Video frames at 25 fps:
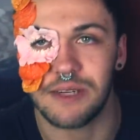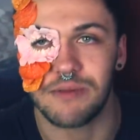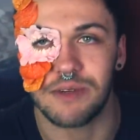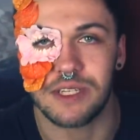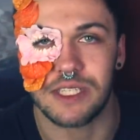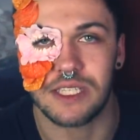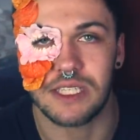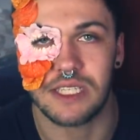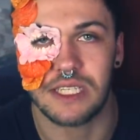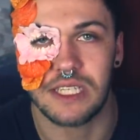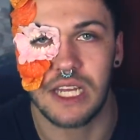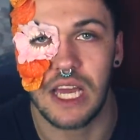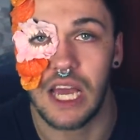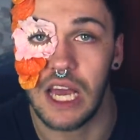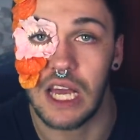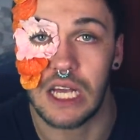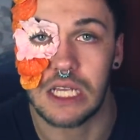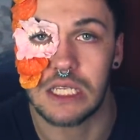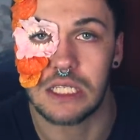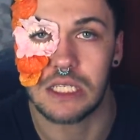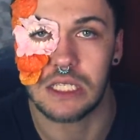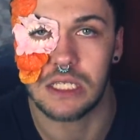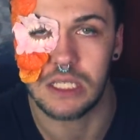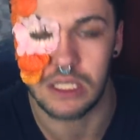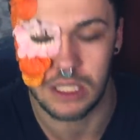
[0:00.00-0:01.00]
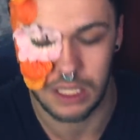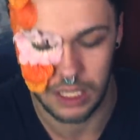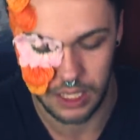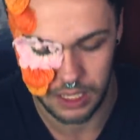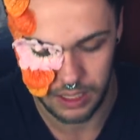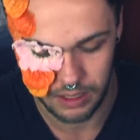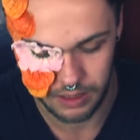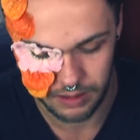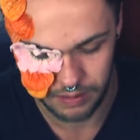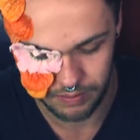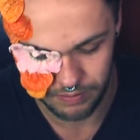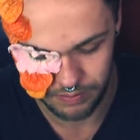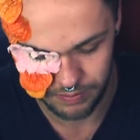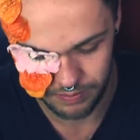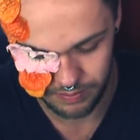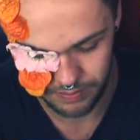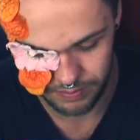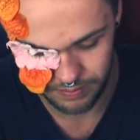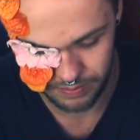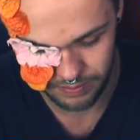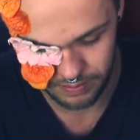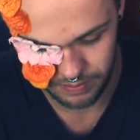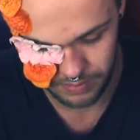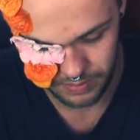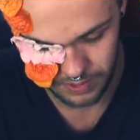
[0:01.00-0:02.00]
see what sticks. Is
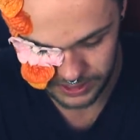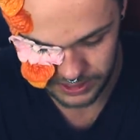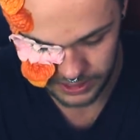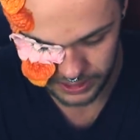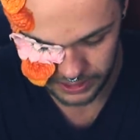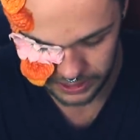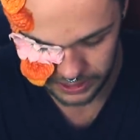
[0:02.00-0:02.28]
it the best